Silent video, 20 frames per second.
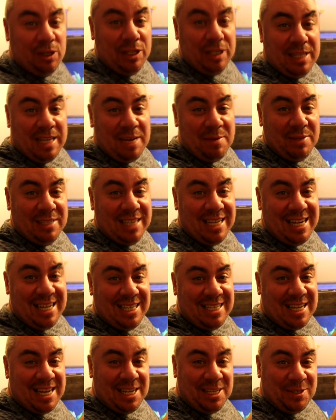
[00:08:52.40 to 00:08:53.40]
a good time as
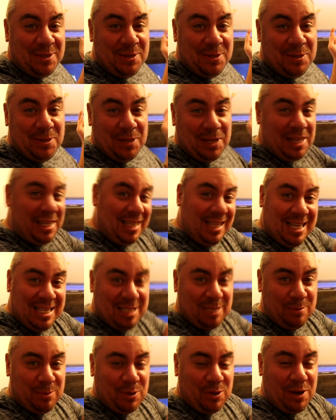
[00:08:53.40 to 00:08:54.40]
any to ask you to click that
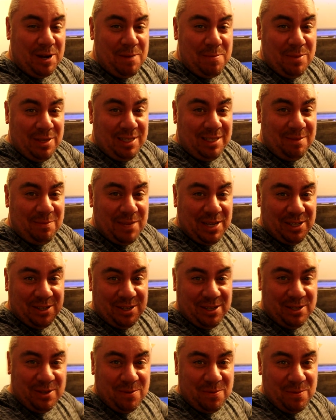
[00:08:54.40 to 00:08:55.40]
subscribe button, make
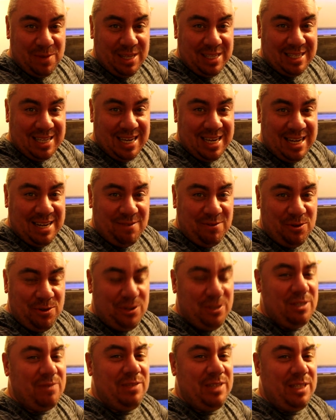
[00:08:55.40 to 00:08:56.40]
sure you don't miss any future